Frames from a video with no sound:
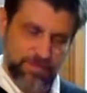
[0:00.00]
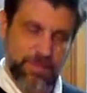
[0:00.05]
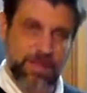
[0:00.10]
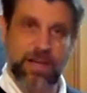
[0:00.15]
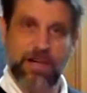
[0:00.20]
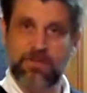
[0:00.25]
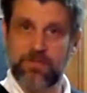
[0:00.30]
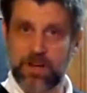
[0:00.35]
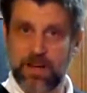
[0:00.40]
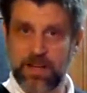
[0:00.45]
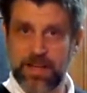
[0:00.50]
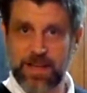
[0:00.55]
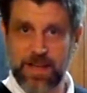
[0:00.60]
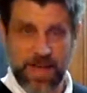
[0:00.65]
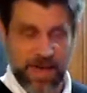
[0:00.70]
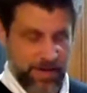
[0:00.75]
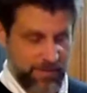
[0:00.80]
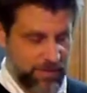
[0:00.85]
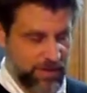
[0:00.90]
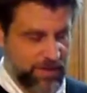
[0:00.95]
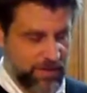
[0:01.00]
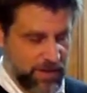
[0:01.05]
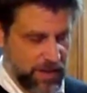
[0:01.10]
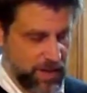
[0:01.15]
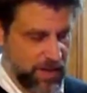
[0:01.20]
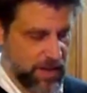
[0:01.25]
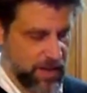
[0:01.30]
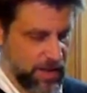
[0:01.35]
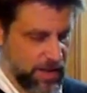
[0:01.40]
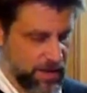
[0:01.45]
I finally have it
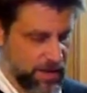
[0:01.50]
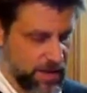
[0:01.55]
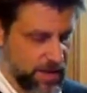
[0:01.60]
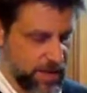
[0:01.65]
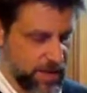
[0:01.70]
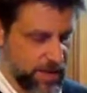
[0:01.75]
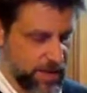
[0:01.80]
and